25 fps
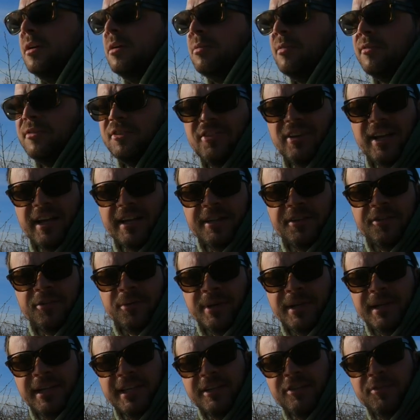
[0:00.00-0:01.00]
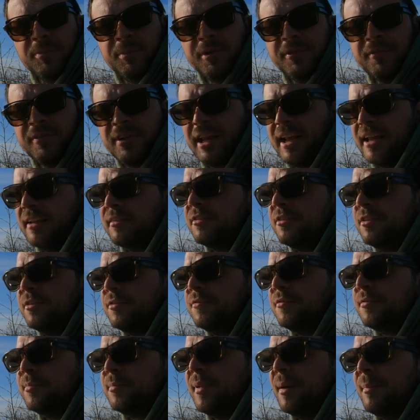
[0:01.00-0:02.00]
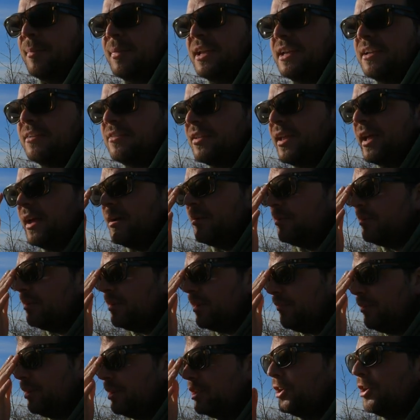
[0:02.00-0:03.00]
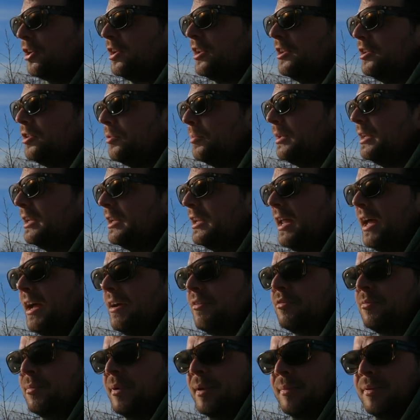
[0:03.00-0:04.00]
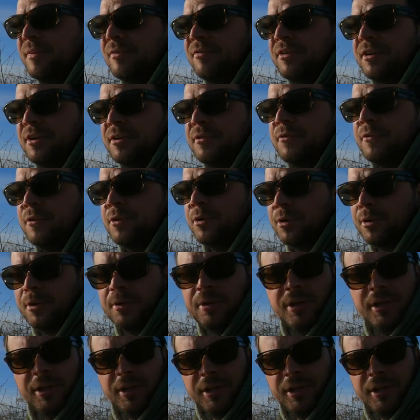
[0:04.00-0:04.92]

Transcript: I've decided to at least put the last of my mix out. I've only got a little bit left, maybe 3 or 4